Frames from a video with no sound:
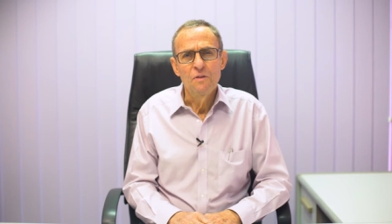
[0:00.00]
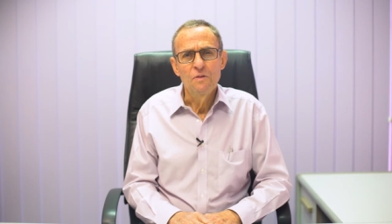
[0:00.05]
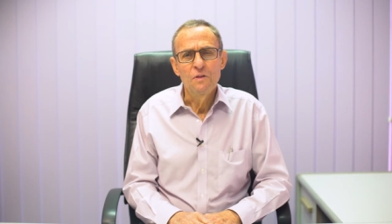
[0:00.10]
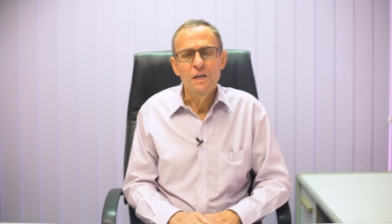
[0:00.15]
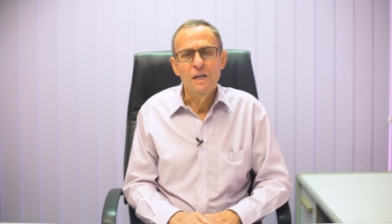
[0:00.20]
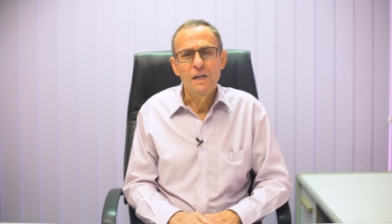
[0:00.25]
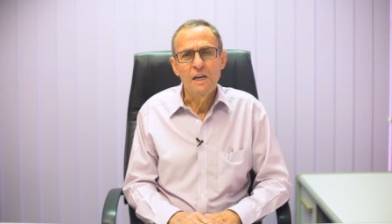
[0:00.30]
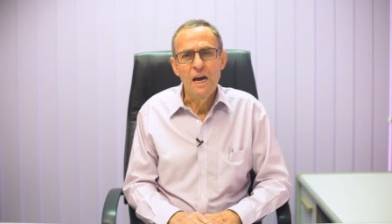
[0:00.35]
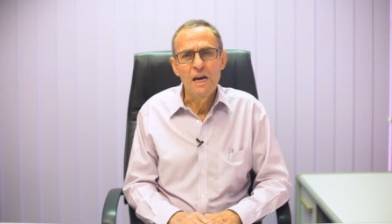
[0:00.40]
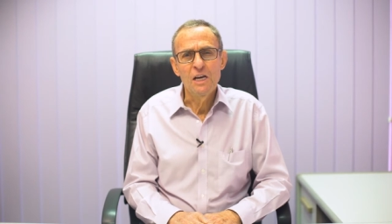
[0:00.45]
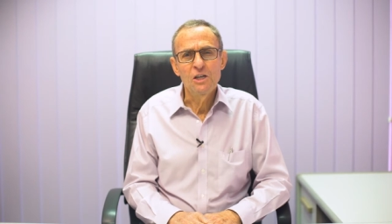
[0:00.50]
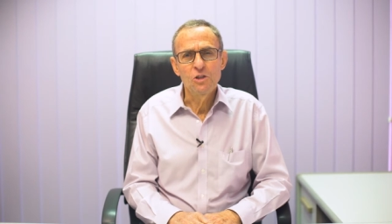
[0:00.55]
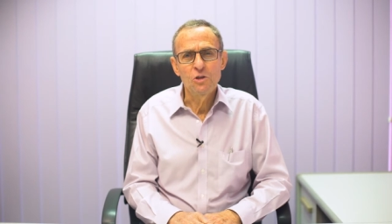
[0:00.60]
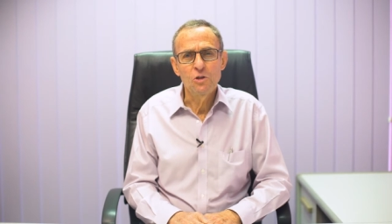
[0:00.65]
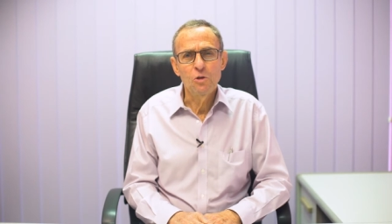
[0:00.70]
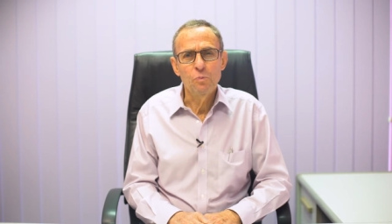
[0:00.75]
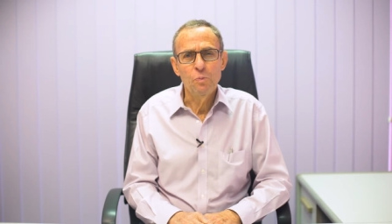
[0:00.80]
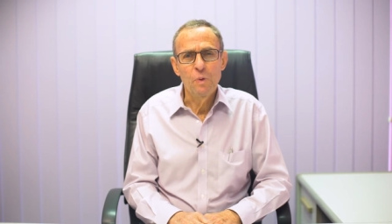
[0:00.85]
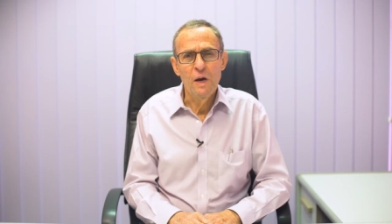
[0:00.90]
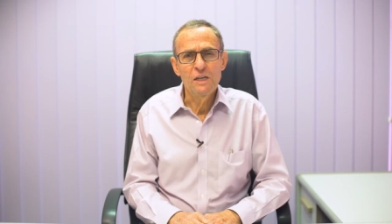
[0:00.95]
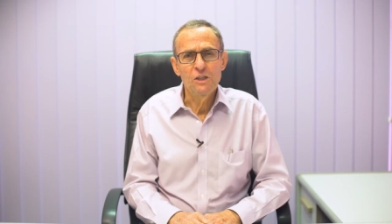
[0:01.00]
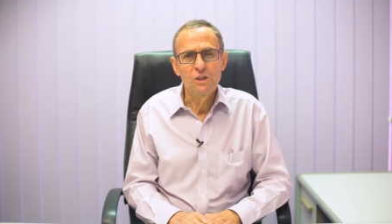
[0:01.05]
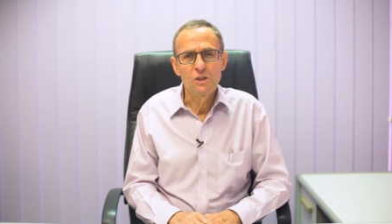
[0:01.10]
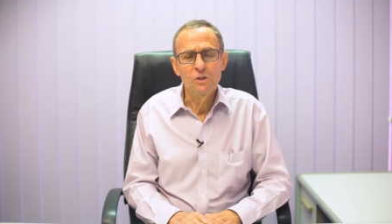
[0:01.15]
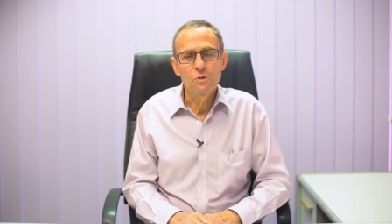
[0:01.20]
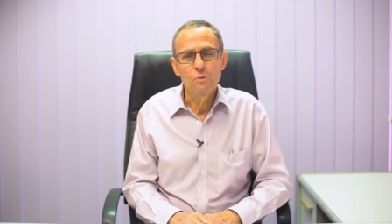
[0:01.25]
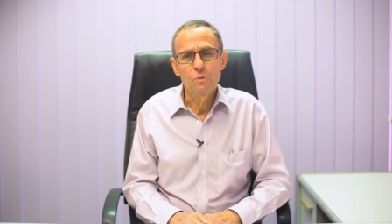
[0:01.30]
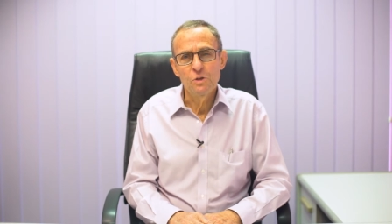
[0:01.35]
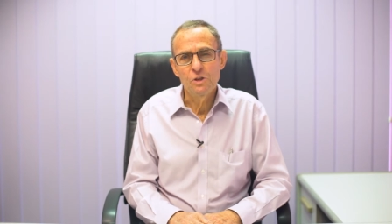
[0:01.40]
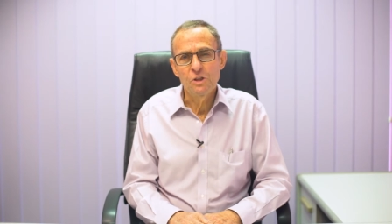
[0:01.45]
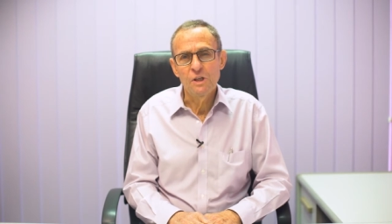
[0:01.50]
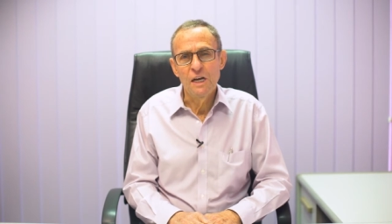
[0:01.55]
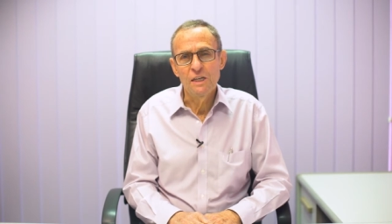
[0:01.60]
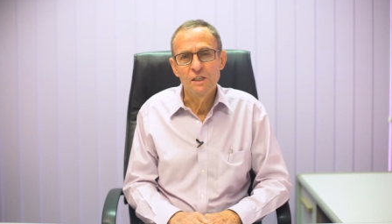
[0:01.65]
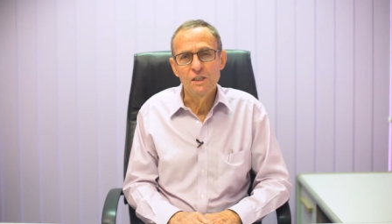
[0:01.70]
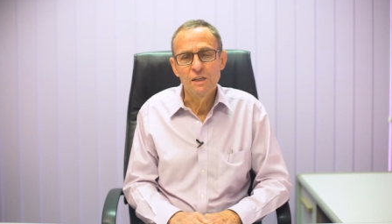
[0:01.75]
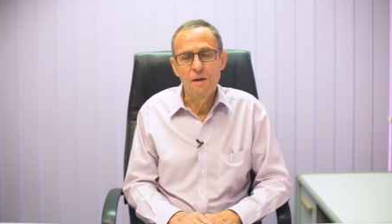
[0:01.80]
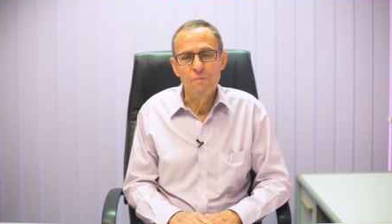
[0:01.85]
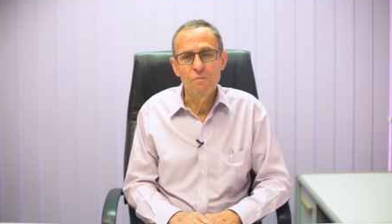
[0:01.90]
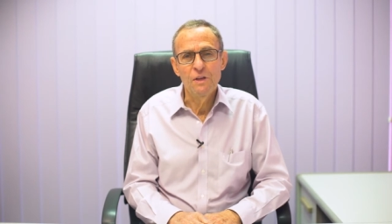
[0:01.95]
the occasional patient will say
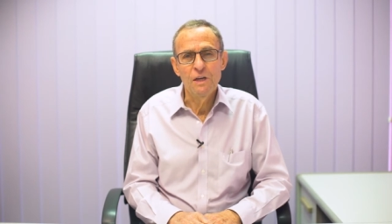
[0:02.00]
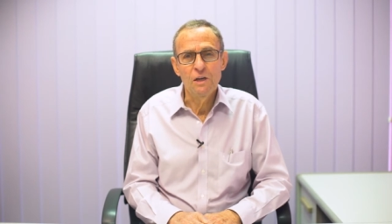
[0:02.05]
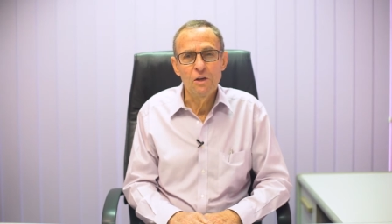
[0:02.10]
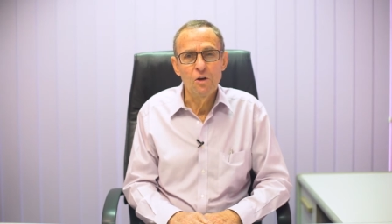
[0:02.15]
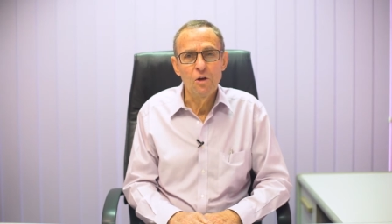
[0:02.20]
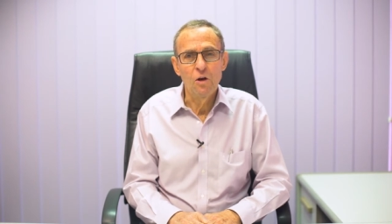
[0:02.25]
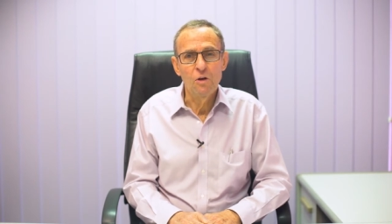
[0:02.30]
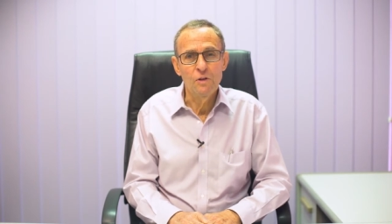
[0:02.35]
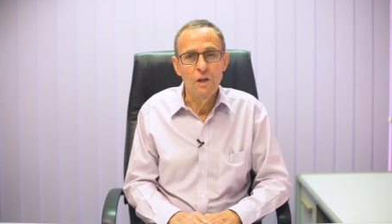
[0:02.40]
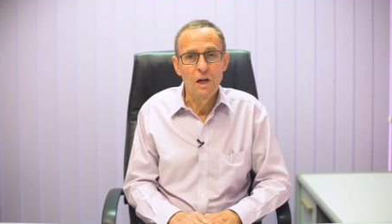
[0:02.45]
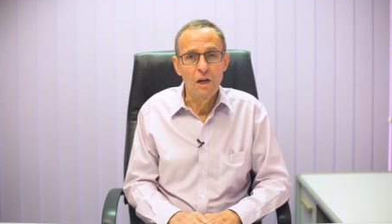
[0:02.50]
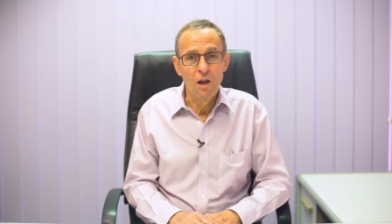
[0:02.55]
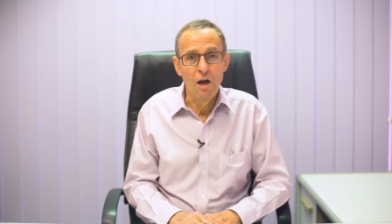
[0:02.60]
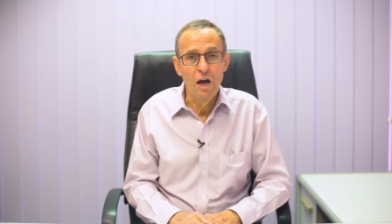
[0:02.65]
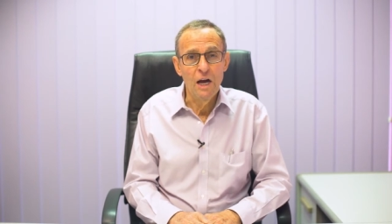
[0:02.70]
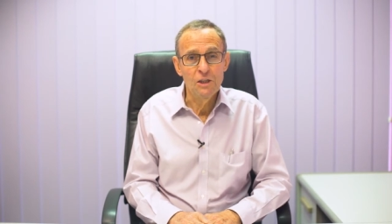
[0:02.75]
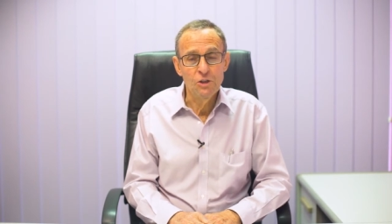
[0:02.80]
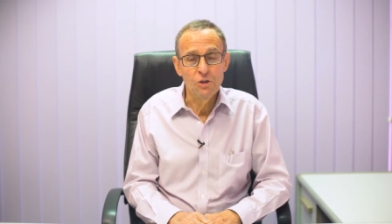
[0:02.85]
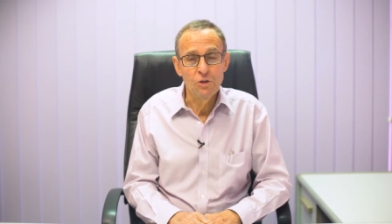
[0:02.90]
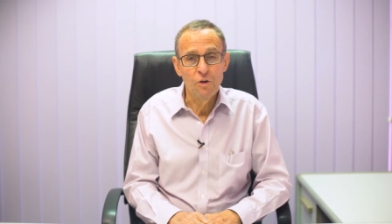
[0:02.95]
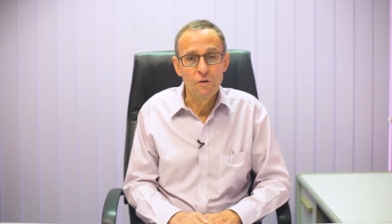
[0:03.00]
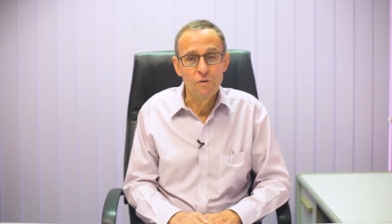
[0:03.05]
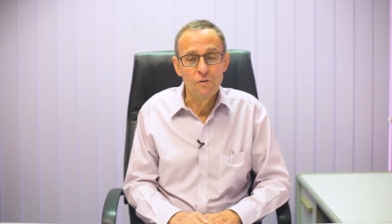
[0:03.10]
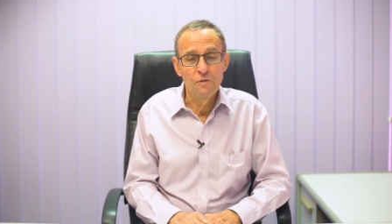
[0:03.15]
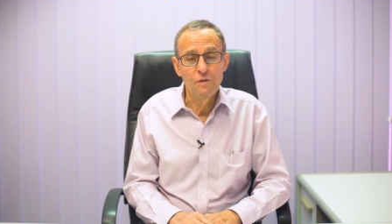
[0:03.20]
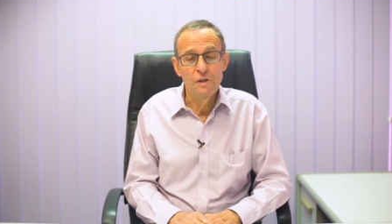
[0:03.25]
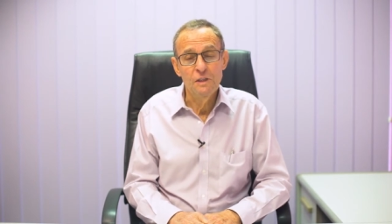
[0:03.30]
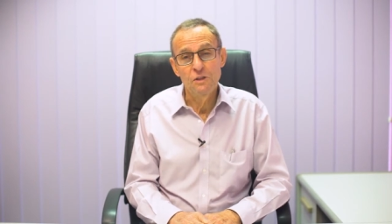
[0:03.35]
something along the lines of,